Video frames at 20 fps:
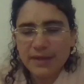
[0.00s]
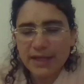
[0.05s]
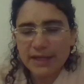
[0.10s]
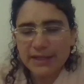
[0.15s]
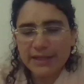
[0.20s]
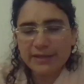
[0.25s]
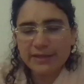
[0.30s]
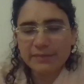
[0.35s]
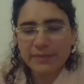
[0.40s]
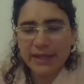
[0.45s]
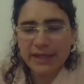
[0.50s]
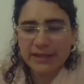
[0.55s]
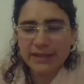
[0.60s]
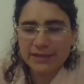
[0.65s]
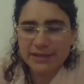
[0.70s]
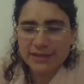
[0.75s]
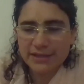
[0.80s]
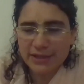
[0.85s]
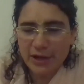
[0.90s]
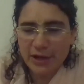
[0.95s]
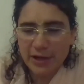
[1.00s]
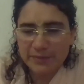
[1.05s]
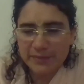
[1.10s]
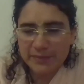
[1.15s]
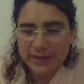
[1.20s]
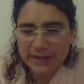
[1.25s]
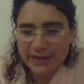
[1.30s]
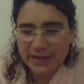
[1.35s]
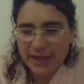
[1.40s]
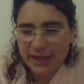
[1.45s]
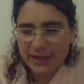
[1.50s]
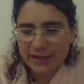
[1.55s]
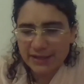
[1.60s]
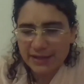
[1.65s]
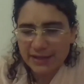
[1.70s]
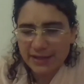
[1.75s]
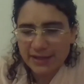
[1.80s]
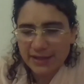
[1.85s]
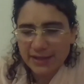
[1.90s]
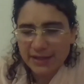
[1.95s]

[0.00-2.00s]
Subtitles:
And he made this comment that